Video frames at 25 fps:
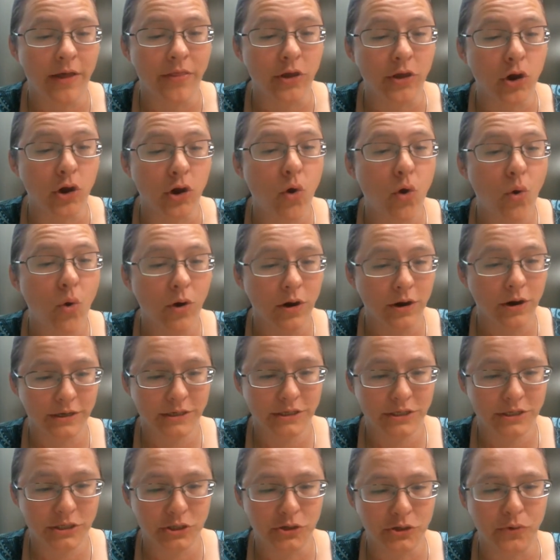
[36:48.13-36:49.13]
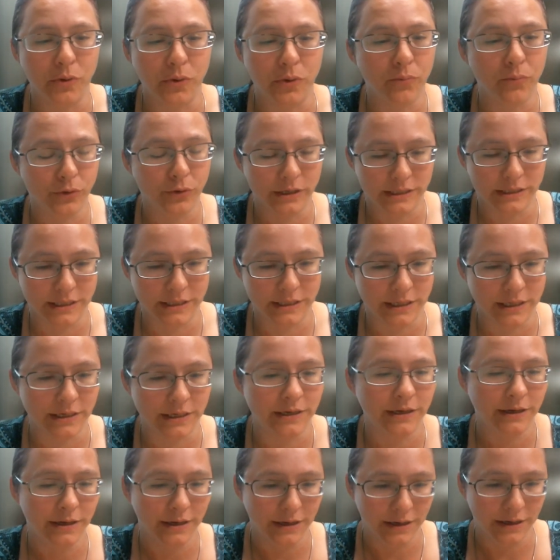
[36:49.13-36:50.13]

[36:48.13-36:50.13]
and the courts to imprison